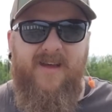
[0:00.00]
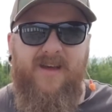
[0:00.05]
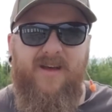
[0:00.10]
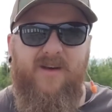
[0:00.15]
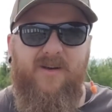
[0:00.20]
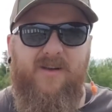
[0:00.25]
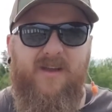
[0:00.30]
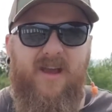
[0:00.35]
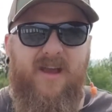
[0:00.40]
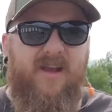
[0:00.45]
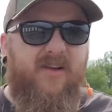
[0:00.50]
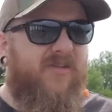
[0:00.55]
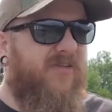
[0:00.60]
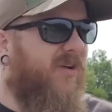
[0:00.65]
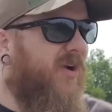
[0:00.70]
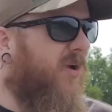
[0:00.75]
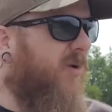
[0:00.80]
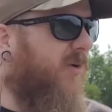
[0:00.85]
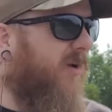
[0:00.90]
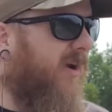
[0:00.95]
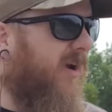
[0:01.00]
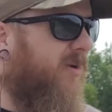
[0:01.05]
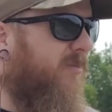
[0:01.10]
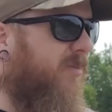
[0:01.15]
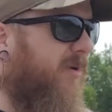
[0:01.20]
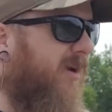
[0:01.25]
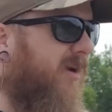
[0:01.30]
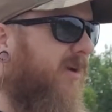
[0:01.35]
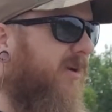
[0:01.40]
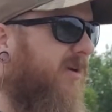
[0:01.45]
Okay, so we're
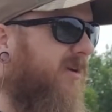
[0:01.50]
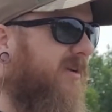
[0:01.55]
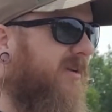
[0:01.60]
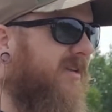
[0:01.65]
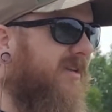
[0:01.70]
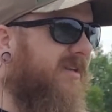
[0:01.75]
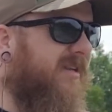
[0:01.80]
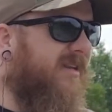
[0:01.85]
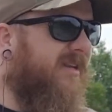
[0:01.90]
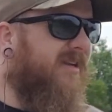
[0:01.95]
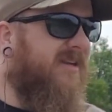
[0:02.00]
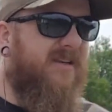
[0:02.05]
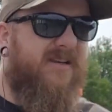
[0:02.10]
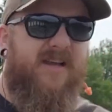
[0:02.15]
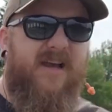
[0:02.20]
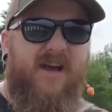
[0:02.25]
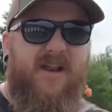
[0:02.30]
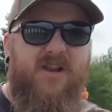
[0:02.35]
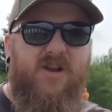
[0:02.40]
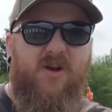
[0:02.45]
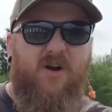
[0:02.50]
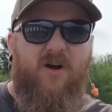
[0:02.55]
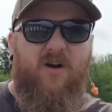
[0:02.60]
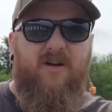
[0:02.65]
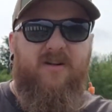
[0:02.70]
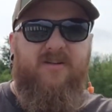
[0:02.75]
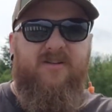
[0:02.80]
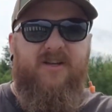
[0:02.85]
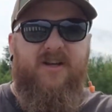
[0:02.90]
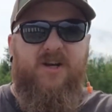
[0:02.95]
about 10
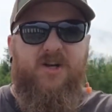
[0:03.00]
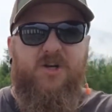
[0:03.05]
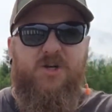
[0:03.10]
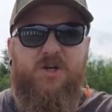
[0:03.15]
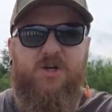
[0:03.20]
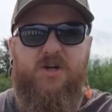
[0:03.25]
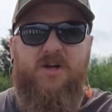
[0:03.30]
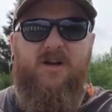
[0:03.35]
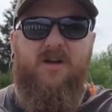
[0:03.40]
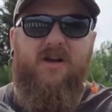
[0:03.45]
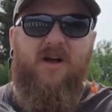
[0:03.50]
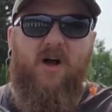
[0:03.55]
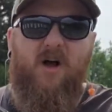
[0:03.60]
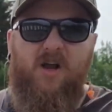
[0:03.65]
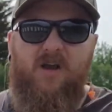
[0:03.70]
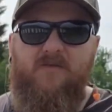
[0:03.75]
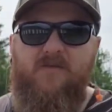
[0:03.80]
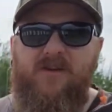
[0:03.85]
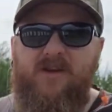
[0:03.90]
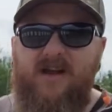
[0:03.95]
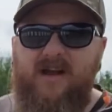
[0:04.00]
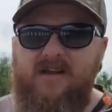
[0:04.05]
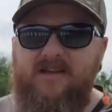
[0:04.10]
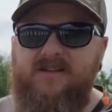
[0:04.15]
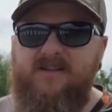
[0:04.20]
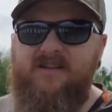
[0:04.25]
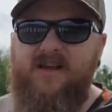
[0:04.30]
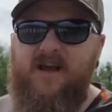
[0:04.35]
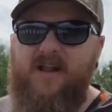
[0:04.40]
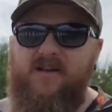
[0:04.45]
yards-ish. I'll give you
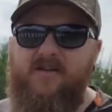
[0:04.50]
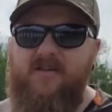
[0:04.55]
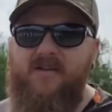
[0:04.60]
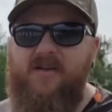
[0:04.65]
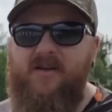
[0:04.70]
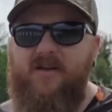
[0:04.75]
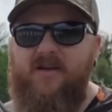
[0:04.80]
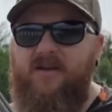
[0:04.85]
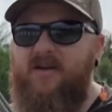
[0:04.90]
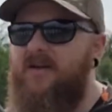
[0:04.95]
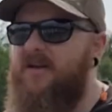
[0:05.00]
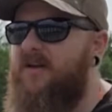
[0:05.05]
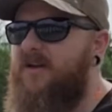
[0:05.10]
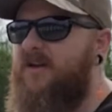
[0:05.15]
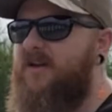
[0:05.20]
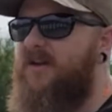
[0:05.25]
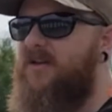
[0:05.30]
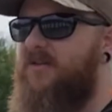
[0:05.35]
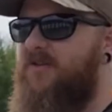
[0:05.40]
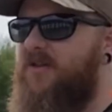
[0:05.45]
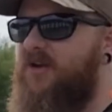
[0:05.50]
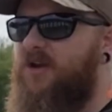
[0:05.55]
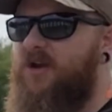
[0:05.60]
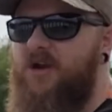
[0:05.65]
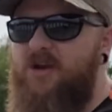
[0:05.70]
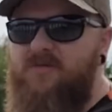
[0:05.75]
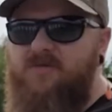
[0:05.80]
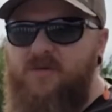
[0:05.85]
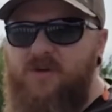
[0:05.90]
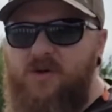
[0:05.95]
guys kind of the
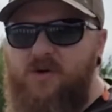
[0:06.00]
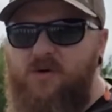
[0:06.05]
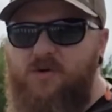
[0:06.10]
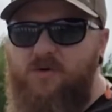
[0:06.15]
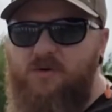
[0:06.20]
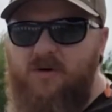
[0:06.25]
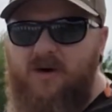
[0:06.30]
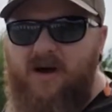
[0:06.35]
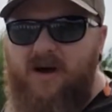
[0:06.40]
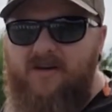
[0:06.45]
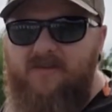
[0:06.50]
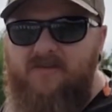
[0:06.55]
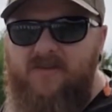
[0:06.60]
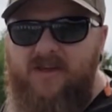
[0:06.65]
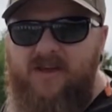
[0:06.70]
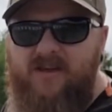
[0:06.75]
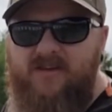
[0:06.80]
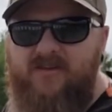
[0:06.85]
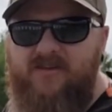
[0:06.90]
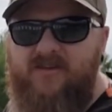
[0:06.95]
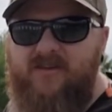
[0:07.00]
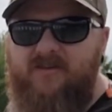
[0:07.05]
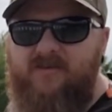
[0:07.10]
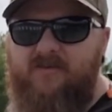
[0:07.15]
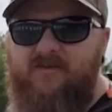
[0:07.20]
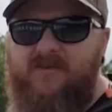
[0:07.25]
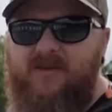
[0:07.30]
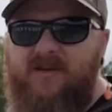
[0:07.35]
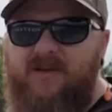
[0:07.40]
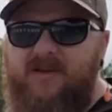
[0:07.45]
good view of this.
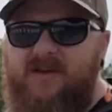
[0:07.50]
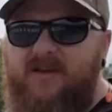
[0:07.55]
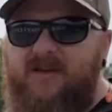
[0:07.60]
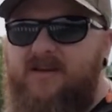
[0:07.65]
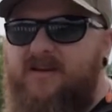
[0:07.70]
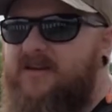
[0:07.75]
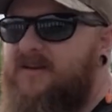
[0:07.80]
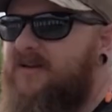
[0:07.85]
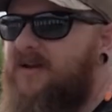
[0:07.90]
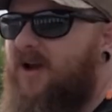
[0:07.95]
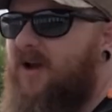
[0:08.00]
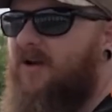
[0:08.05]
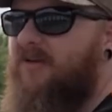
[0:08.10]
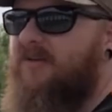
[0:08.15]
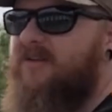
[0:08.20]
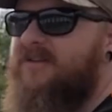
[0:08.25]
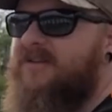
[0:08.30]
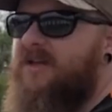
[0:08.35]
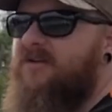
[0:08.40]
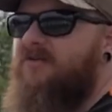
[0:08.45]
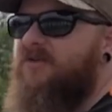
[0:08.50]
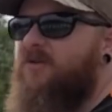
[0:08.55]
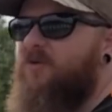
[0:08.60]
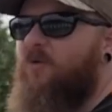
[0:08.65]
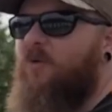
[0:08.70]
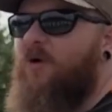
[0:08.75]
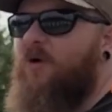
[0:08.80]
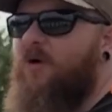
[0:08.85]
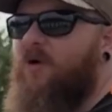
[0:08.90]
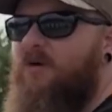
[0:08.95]
Let's give it a
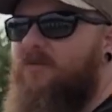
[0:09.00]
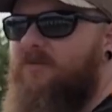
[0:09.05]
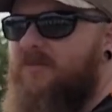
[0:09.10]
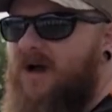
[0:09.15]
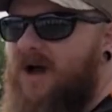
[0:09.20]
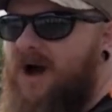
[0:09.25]
whirl.